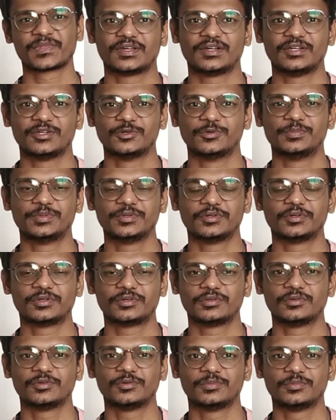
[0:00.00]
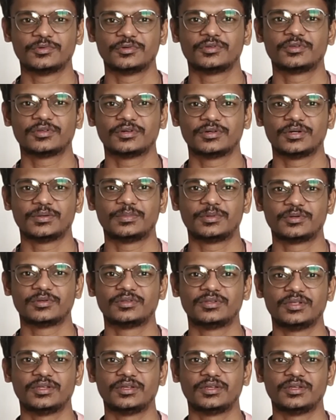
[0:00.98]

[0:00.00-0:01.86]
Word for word: I hope you got to know more about the